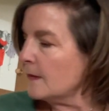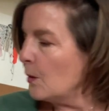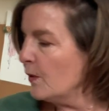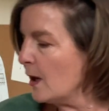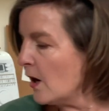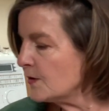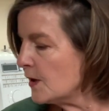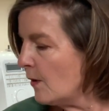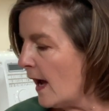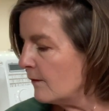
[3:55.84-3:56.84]
We
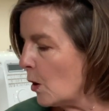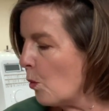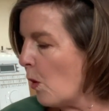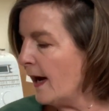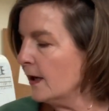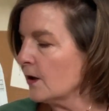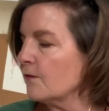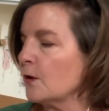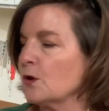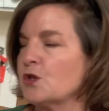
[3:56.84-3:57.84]
also have a wire
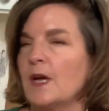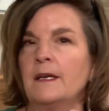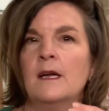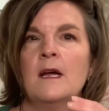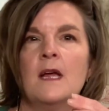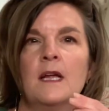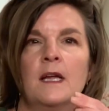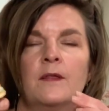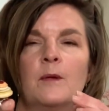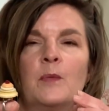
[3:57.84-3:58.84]
version
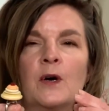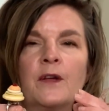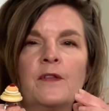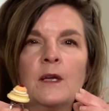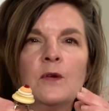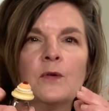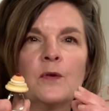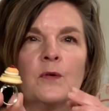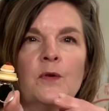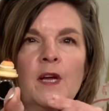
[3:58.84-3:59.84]
in the book that you
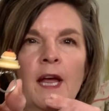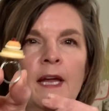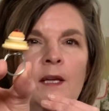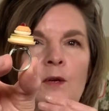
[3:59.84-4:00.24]
can create.